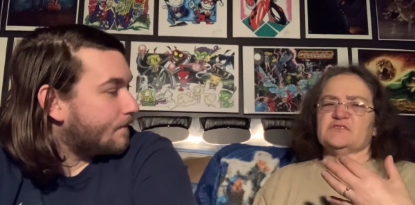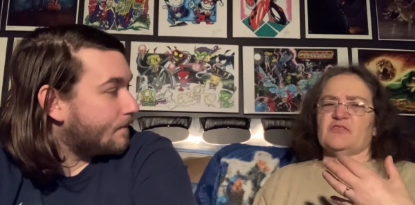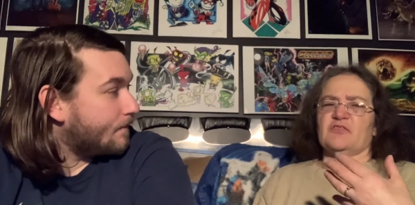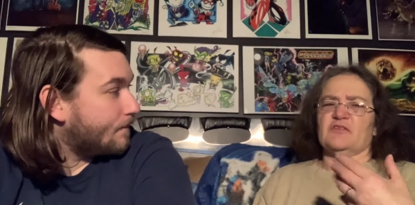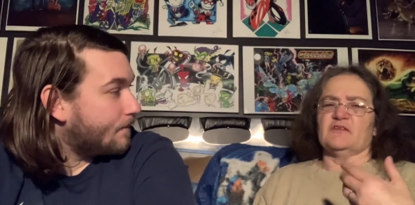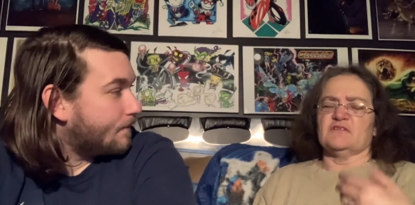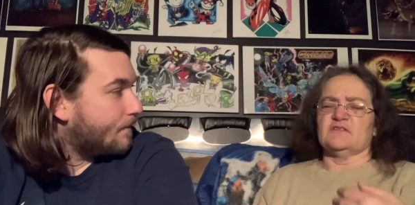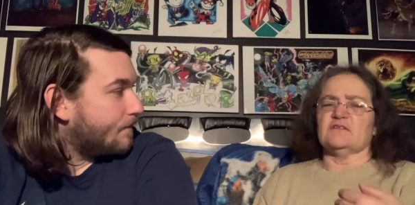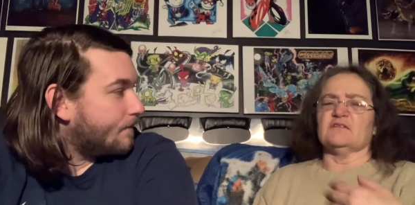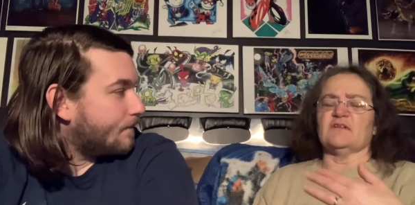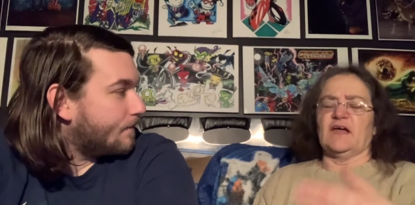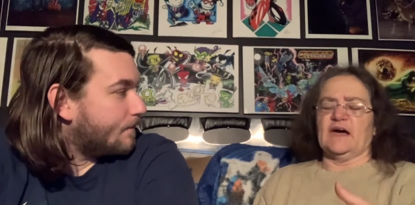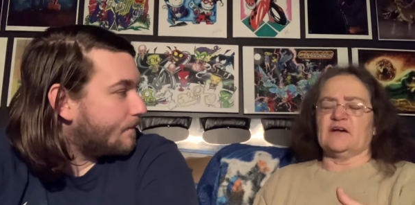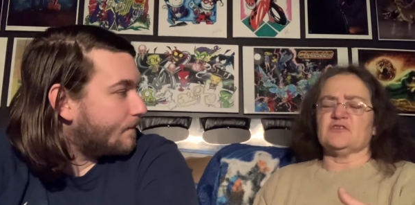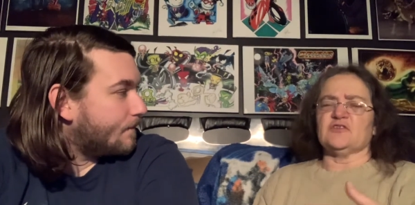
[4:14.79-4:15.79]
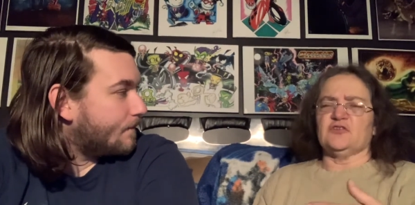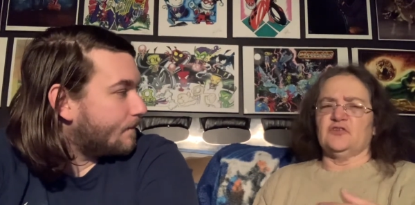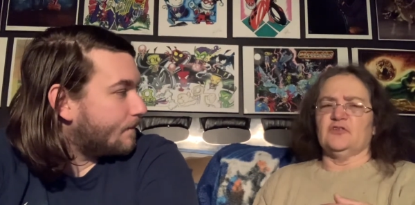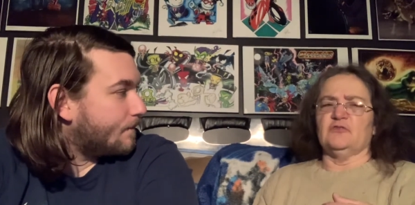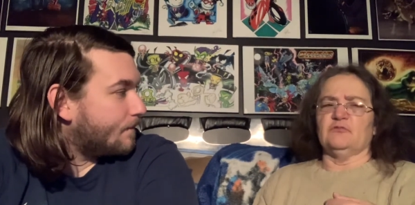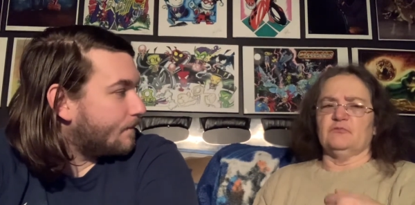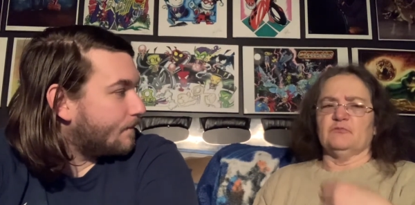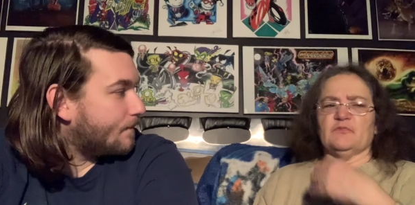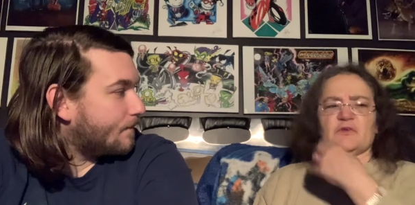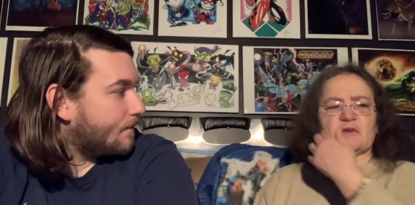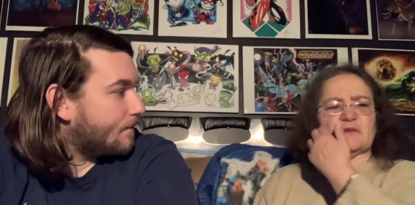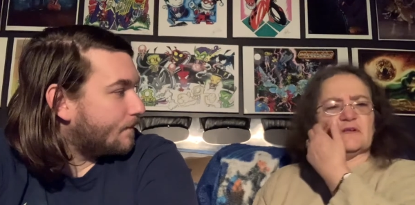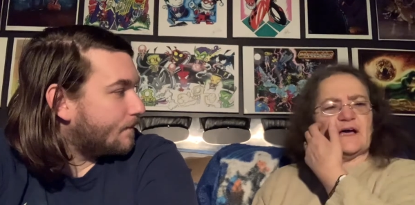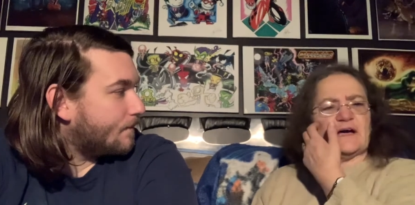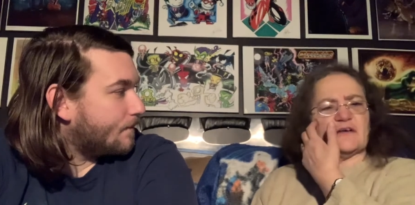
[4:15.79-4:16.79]
Speaker 1: this last, the
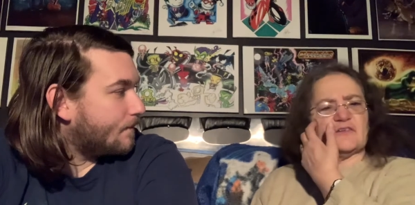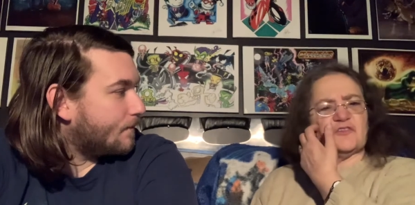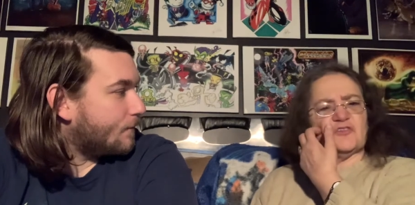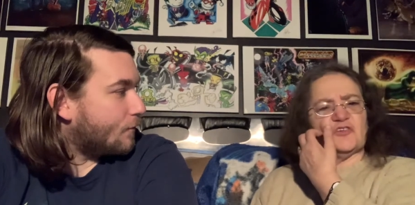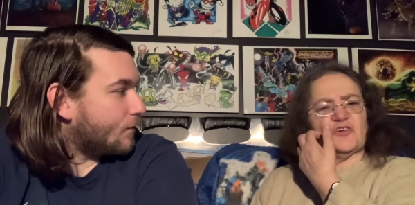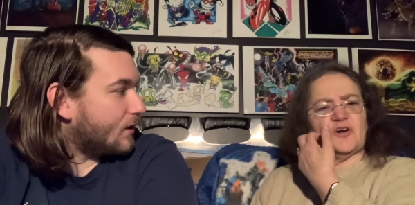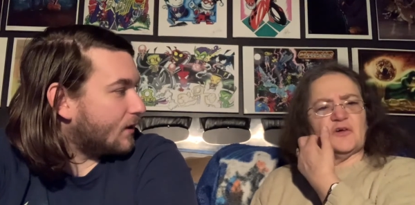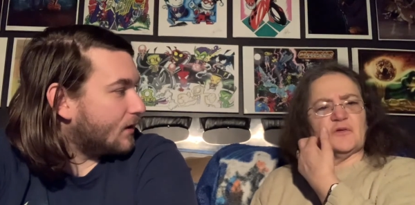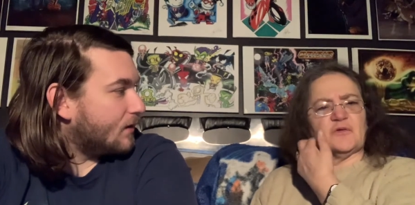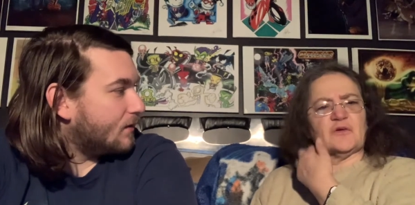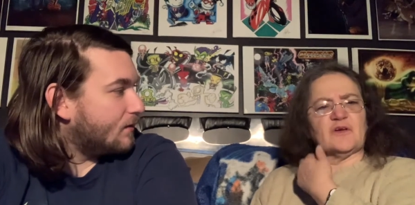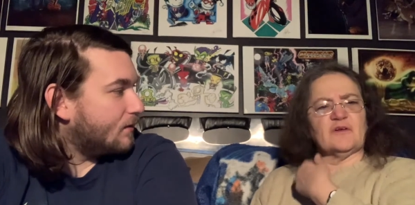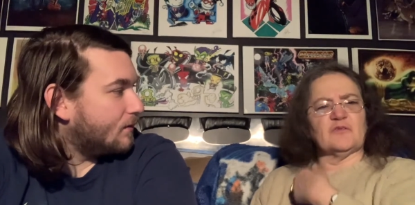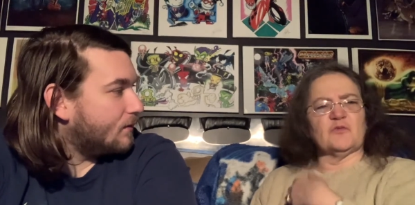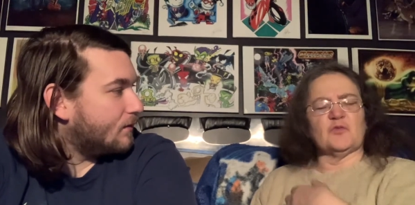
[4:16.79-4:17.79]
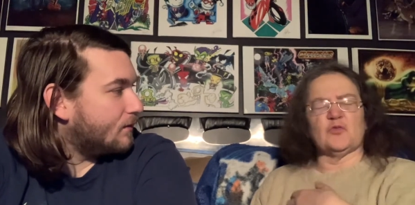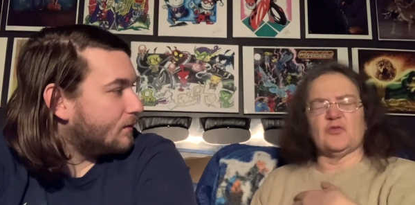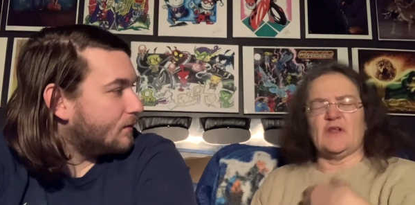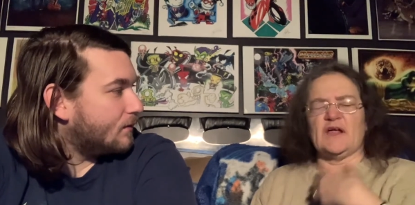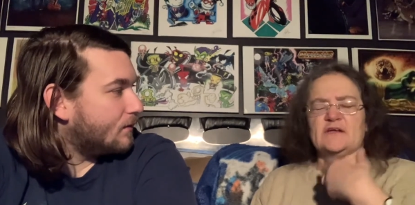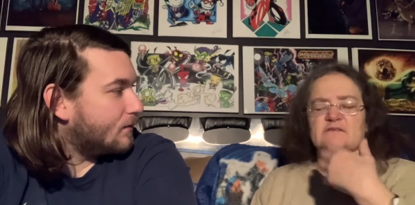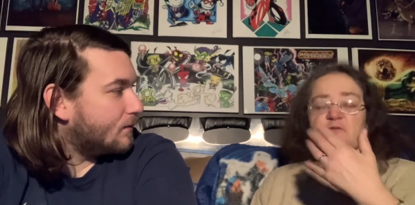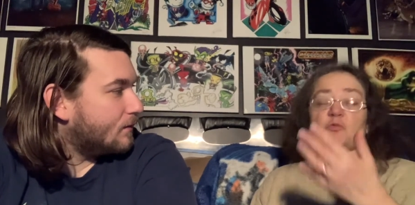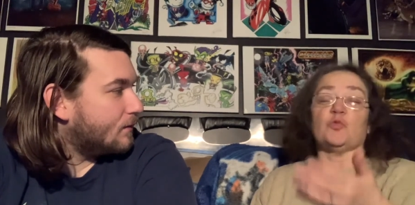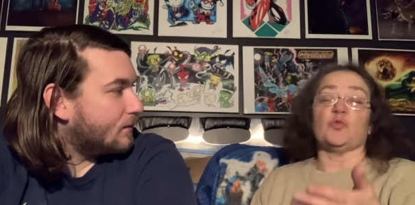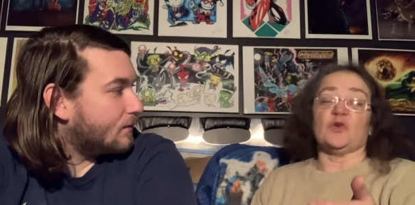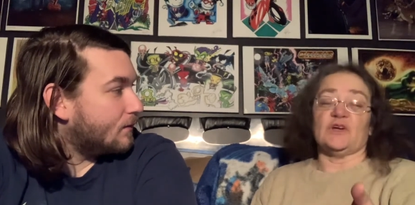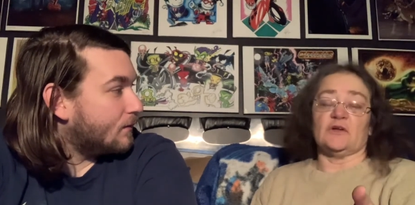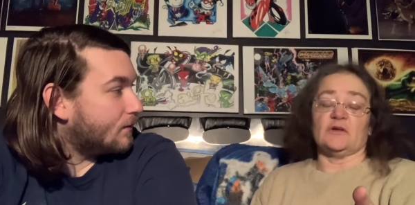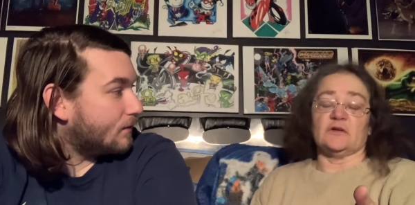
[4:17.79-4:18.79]
last joke, the last
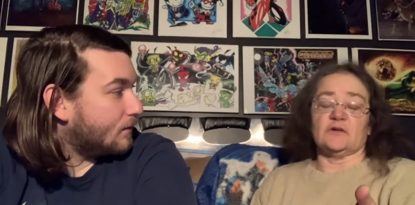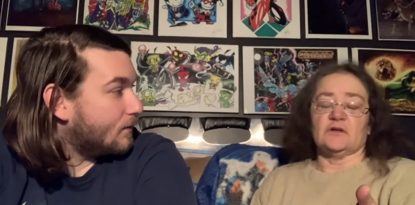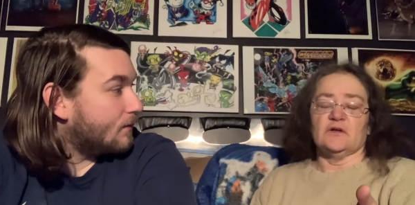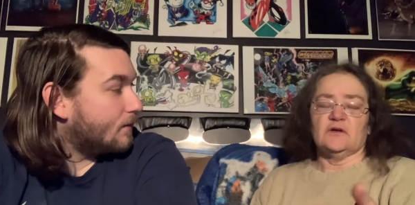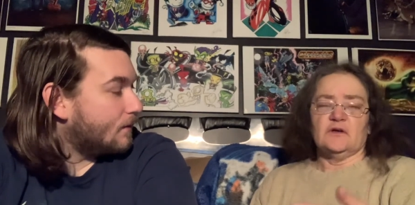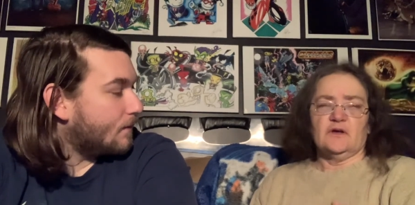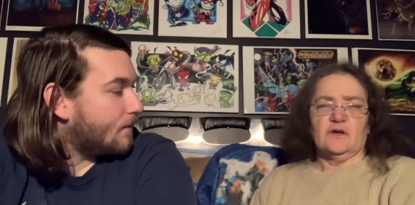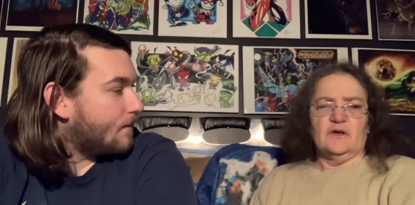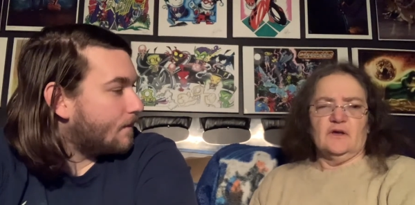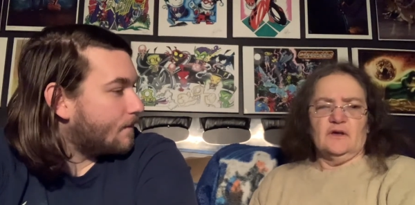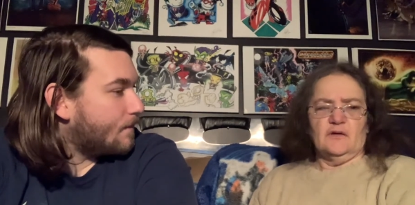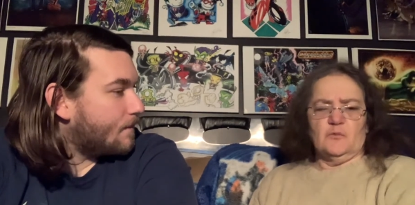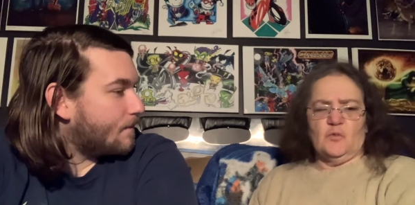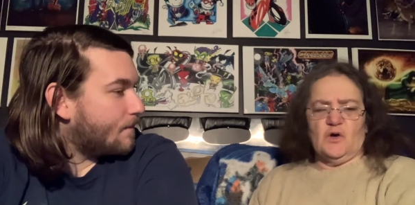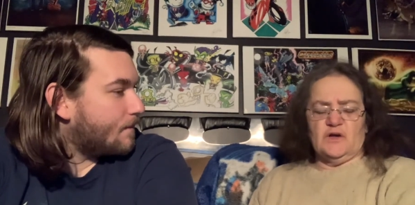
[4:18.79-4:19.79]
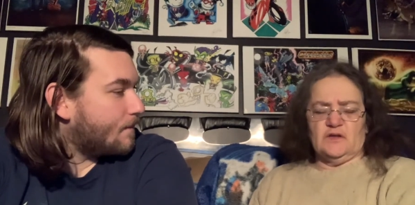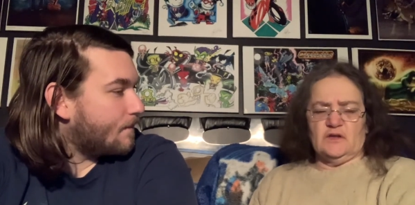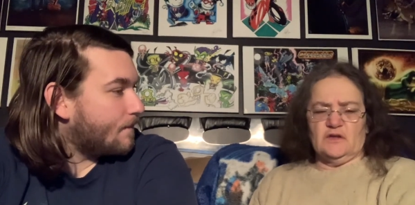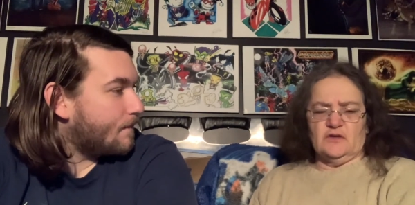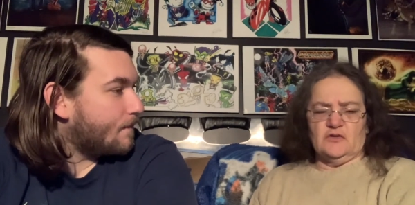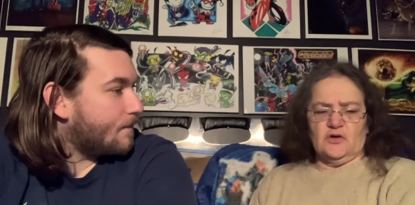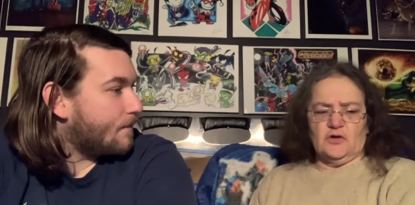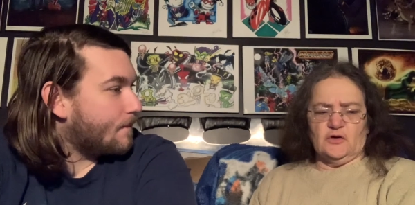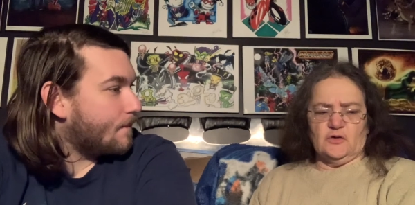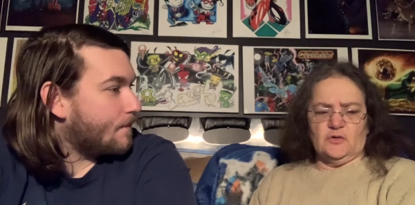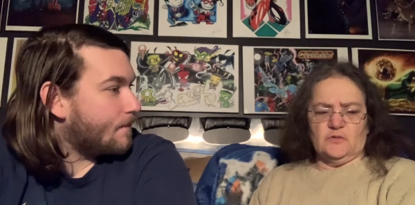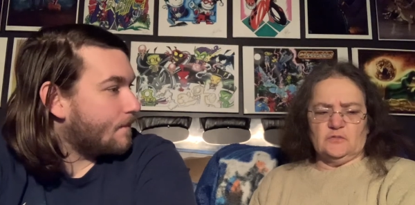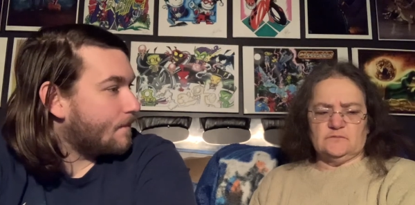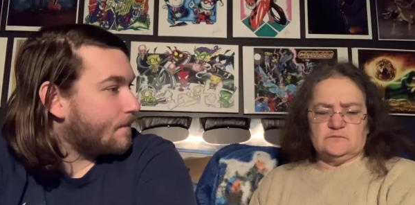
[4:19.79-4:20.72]
riddle, wanting to know